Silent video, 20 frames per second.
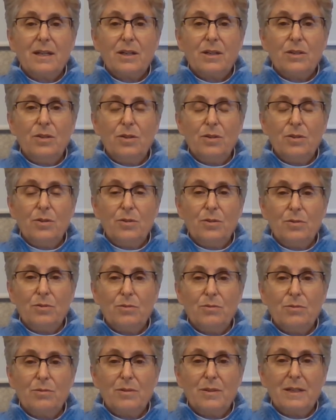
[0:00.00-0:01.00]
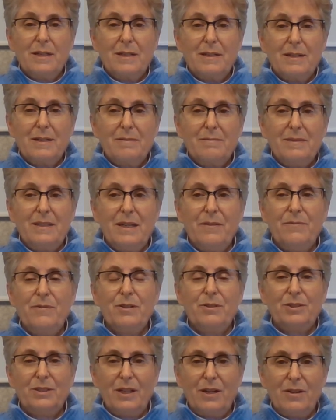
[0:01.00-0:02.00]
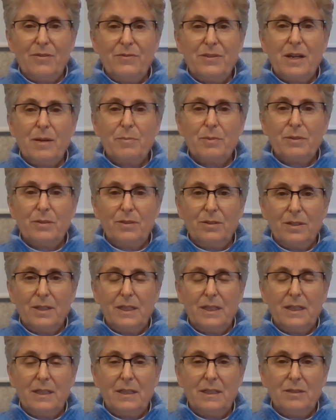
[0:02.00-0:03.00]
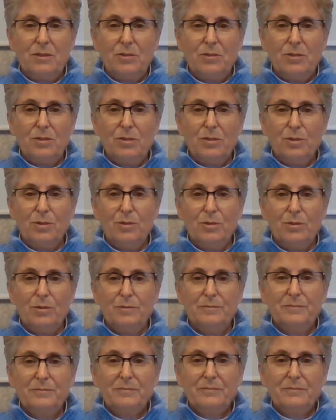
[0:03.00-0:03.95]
you give yourself the opportunity to